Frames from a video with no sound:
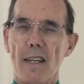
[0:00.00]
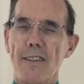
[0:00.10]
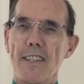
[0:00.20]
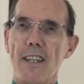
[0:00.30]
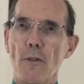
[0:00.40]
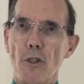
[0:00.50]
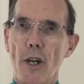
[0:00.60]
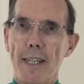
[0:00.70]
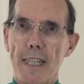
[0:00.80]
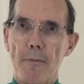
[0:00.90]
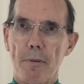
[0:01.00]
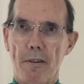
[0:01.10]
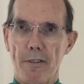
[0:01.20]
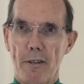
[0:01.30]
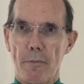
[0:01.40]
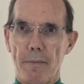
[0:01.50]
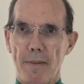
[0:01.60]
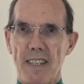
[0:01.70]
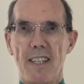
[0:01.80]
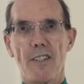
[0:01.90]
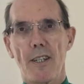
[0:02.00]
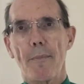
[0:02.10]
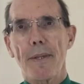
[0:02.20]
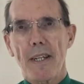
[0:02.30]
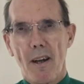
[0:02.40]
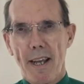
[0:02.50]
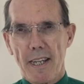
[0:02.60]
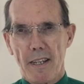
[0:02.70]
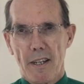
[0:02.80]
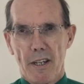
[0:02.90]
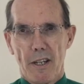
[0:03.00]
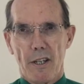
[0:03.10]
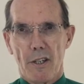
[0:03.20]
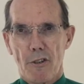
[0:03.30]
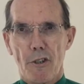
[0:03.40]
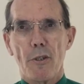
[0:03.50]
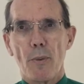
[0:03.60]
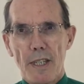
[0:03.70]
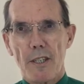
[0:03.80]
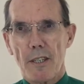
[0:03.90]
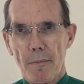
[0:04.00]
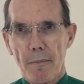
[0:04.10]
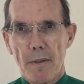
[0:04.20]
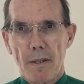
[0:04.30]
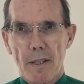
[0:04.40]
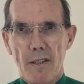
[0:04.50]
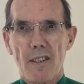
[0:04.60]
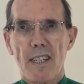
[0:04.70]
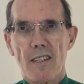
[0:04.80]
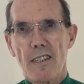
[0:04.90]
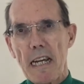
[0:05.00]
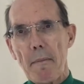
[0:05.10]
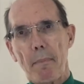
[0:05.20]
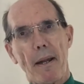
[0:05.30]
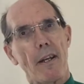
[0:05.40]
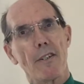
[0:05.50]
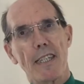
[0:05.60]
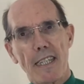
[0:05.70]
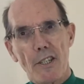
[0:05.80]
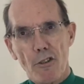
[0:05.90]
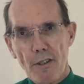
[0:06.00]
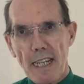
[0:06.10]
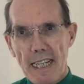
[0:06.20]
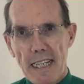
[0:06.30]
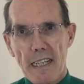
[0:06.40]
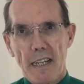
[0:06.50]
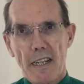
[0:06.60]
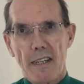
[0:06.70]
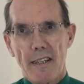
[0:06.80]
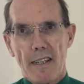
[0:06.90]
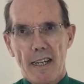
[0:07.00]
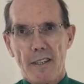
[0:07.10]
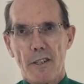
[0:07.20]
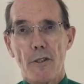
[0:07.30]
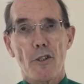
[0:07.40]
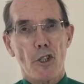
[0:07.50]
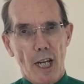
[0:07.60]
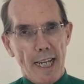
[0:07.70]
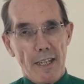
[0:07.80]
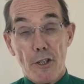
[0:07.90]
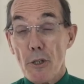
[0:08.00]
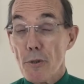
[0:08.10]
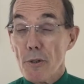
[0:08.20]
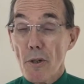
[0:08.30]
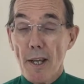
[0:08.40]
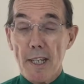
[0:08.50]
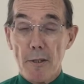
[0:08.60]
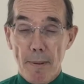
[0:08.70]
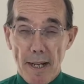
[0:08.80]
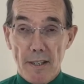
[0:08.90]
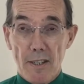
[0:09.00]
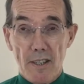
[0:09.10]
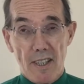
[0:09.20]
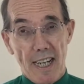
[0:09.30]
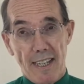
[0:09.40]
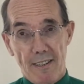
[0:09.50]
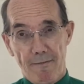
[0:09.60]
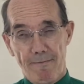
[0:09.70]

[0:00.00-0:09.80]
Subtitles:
There's an old Chinese proverb. It says something like, true wisdom consists in planting a tree under whose shade you do not expect to sit.